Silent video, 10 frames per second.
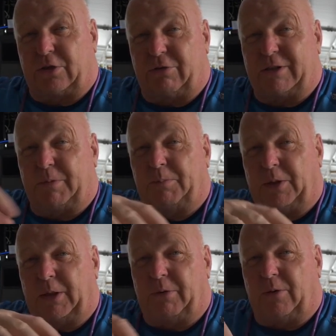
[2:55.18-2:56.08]
crisp up
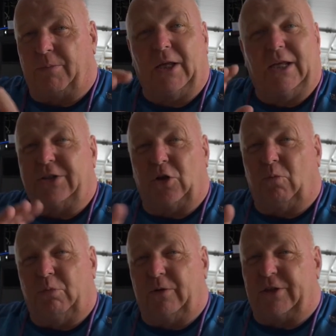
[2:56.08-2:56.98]
on the bottom.
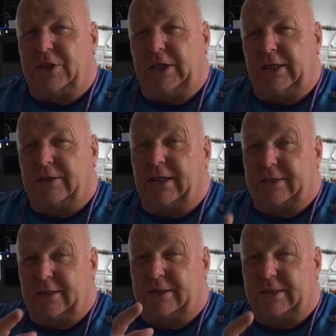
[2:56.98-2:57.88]
Don't move the cheese.
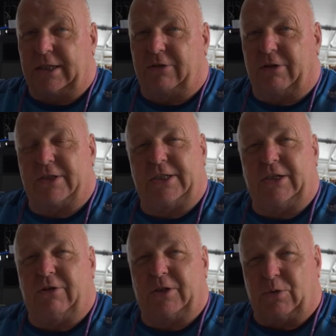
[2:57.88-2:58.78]
That's the secret. The
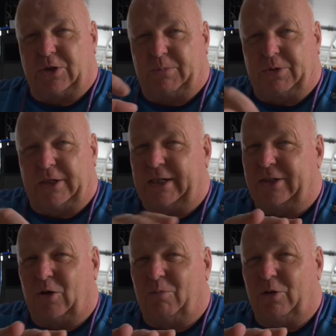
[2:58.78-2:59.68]
secret is once you put it
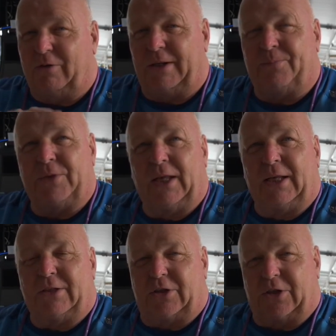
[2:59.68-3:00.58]
in, don't move it.
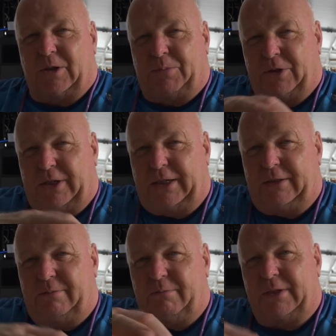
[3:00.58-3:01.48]
So you got to put it
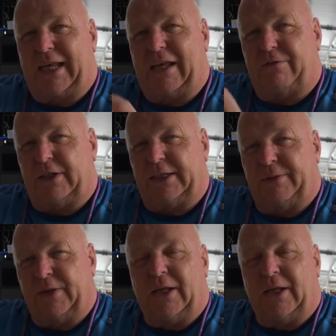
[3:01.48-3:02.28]
in carefully.